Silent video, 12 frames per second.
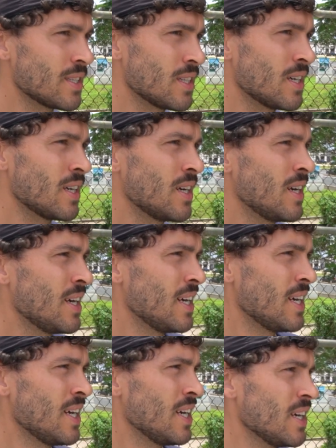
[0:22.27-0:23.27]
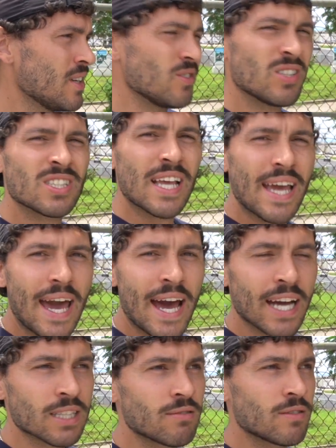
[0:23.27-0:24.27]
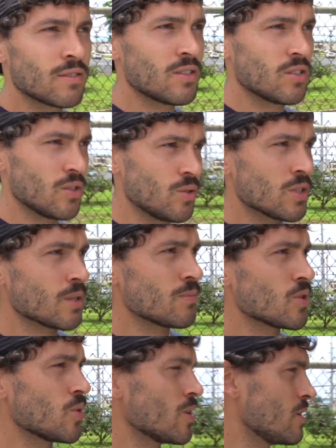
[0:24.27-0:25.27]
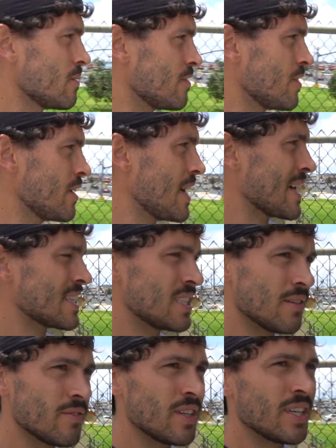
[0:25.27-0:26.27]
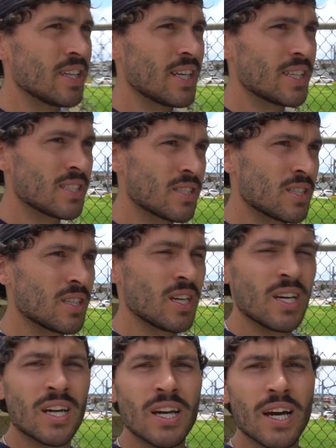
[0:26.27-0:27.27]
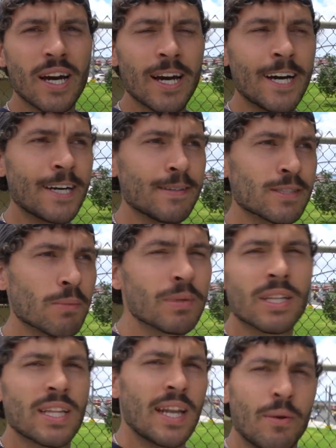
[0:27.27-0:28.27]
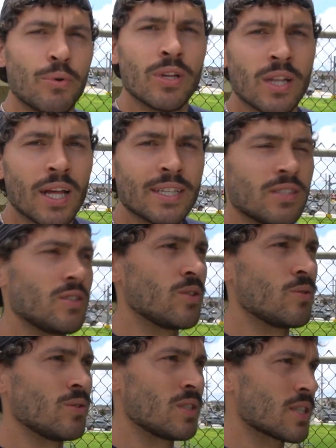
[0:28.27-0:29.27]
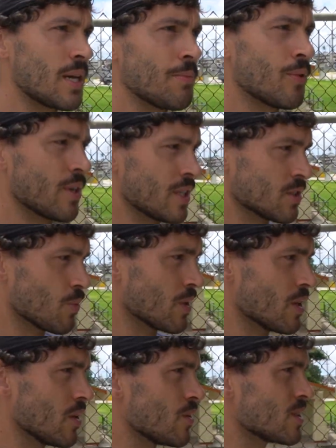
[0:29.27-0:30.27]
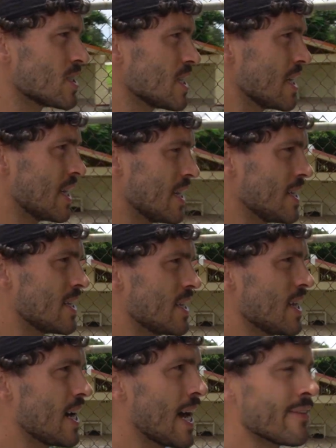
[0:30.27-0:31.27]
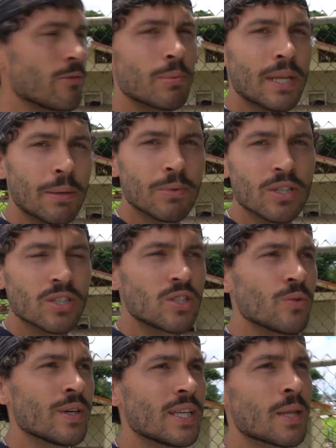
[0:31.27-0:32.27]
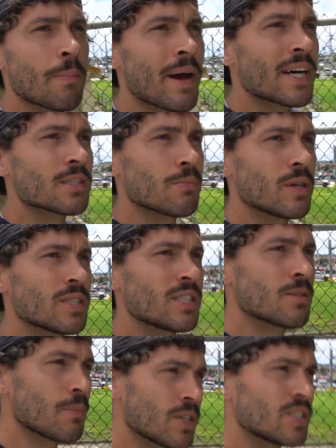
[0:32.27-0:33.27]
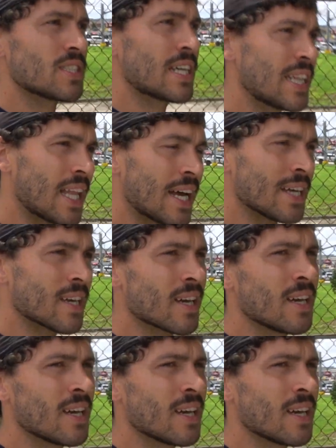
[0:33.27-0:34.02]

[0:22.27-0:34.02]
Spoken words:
to just stay active, to do some sort of activity that's something that I really like to do, and skateboarding is one of those, and I haven't been able to do it in the past months as much as I'd like,